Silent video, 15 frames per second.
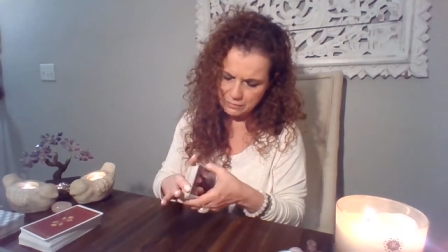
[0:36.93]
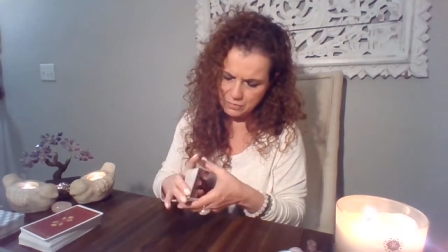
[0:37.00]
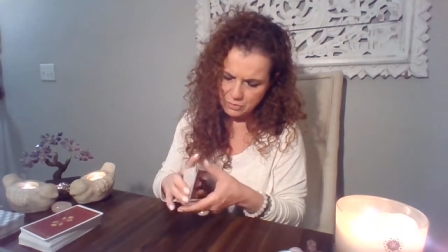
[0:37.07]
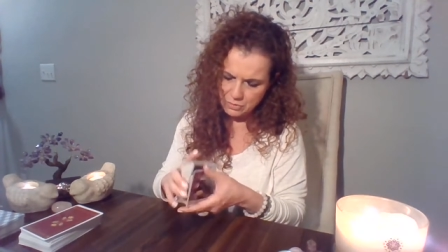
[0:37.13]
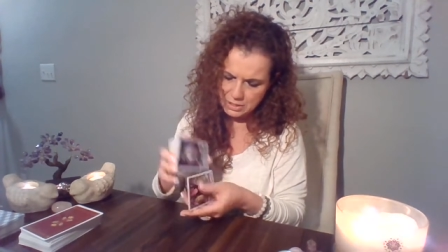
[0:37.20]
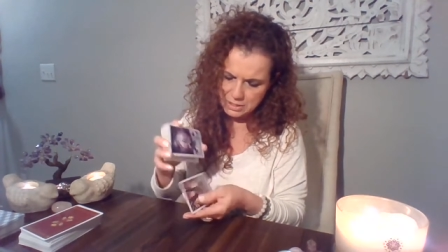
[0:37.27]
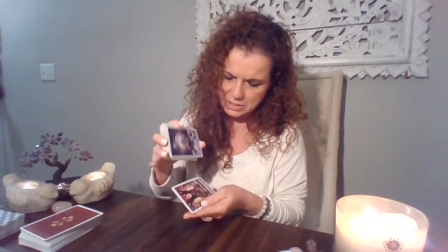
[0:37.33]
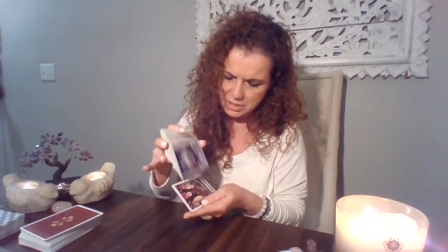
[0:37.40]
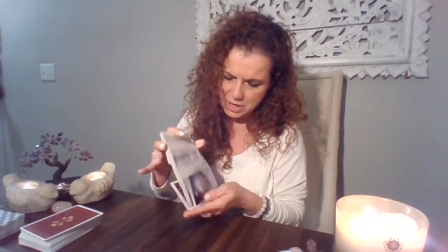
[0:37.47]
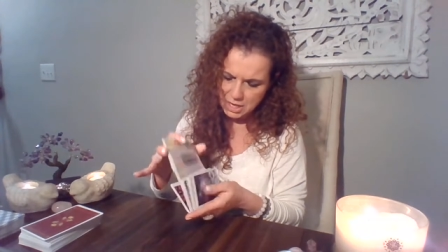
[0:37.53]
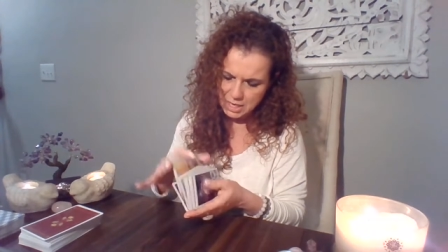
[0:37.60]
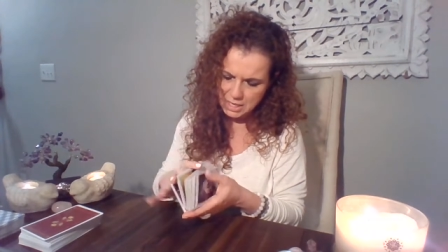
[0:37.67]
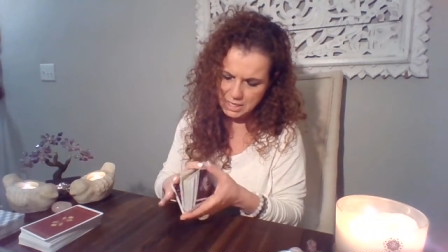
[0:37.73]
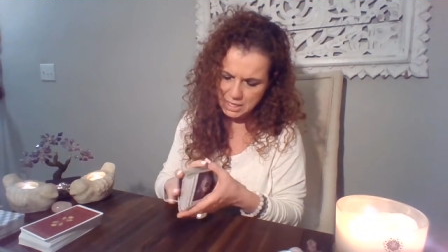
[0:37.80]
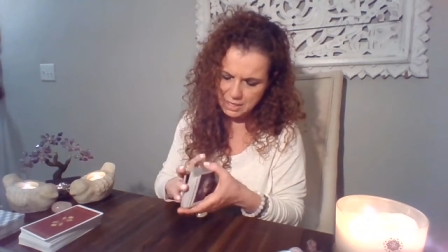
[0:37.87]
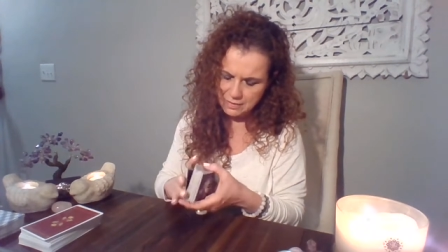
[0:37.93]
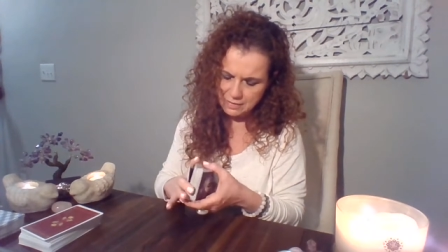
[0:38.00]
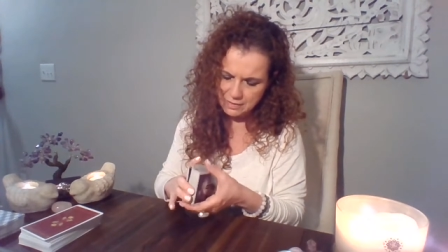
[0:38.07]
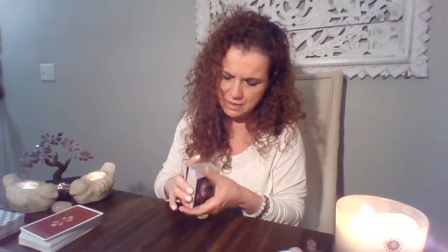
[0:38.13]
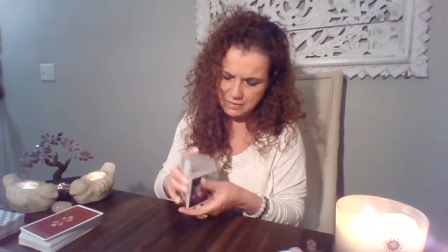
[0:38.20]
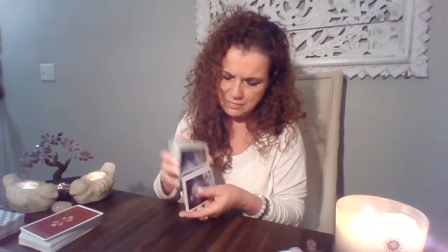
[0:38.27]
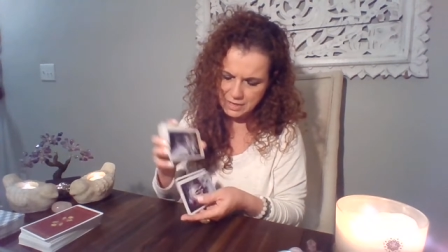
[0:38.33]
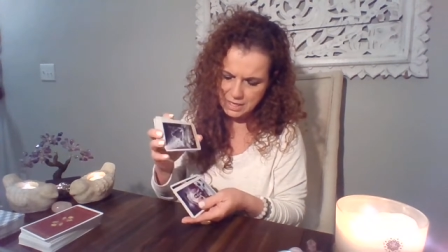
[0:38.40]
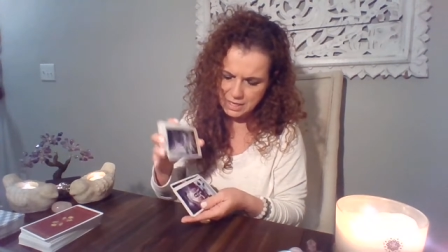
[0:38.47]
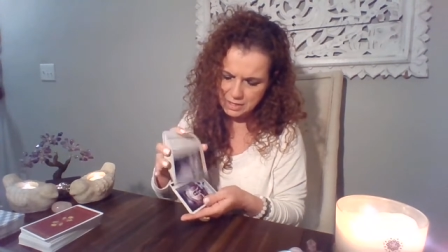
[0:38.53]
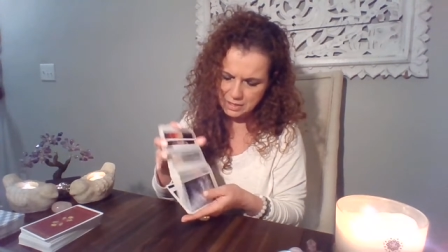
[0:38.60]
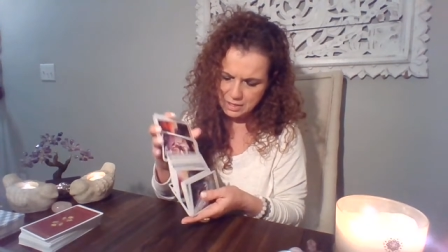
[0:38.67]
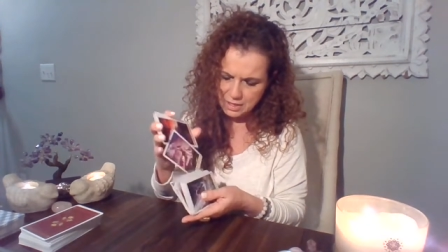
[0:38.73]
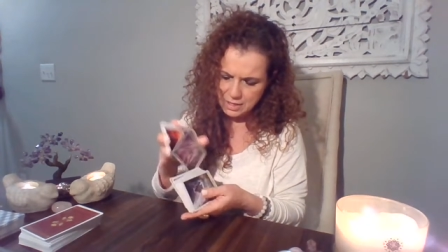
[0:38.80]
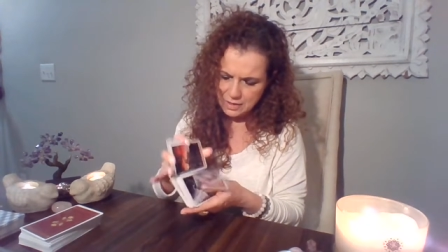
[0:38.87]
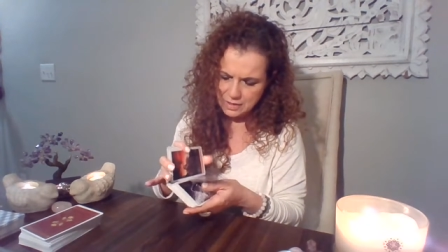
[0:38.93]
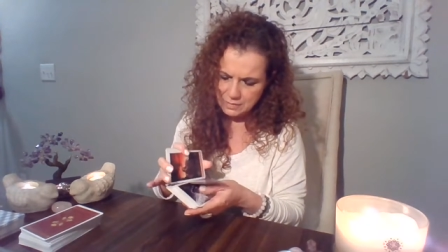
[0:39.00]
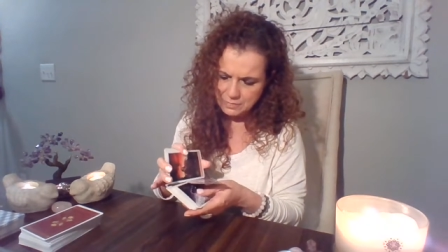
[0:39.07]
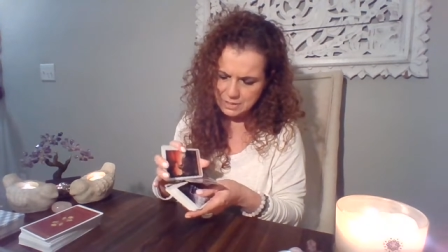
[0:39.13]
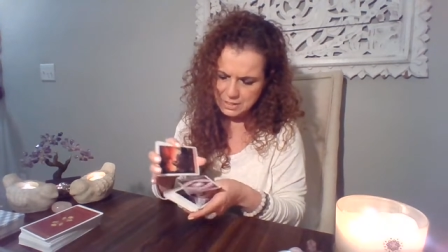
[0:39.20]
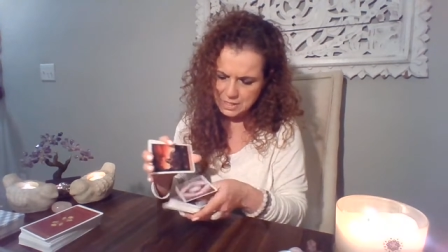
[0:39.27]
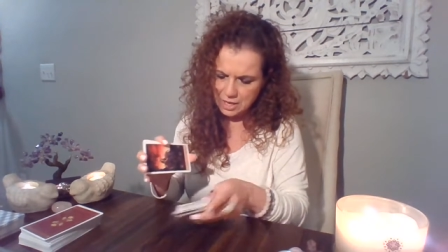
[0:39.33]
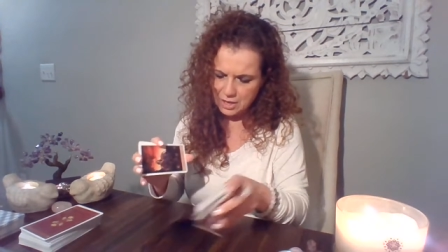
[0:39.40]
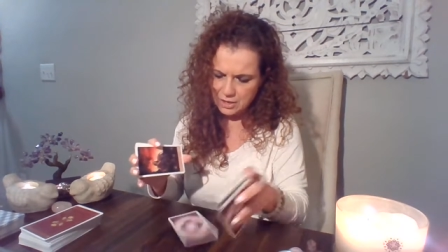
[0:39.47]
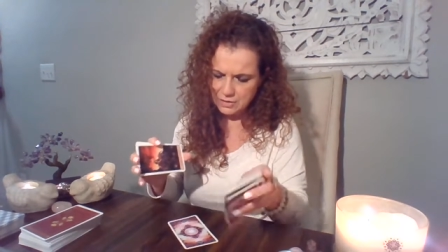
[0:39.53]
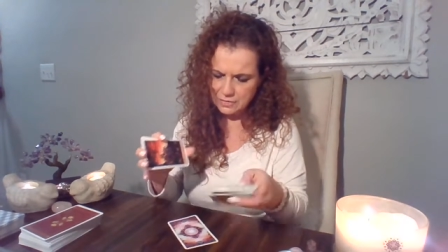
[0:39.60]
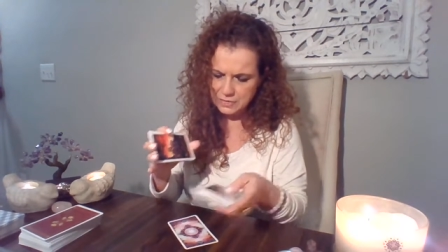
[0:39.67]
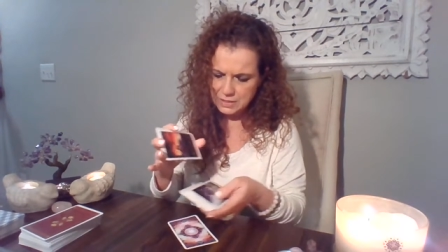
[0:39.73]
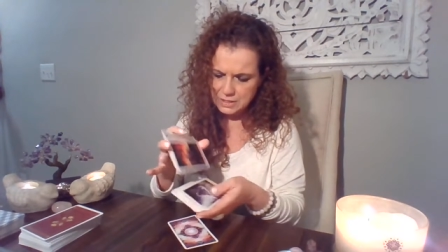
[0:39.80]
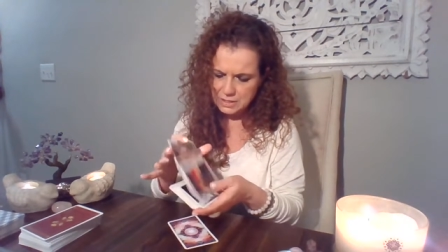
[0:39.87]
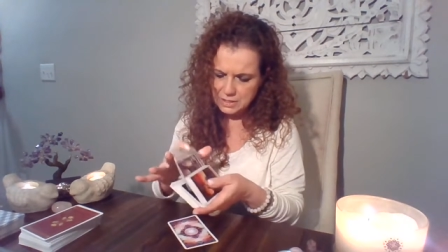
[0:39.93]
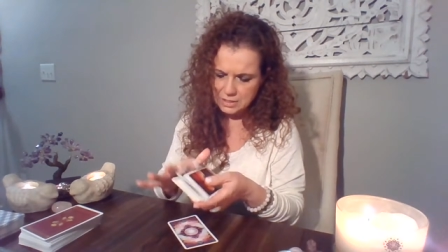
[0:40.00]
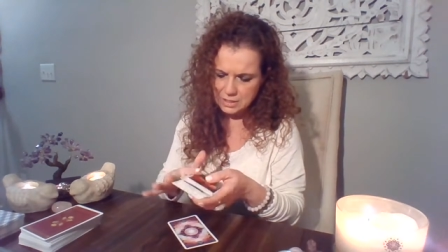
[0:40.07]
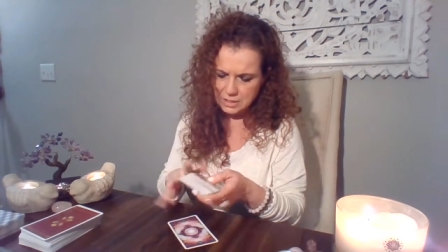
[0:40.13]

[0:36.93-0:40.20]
focus on in loving themselves,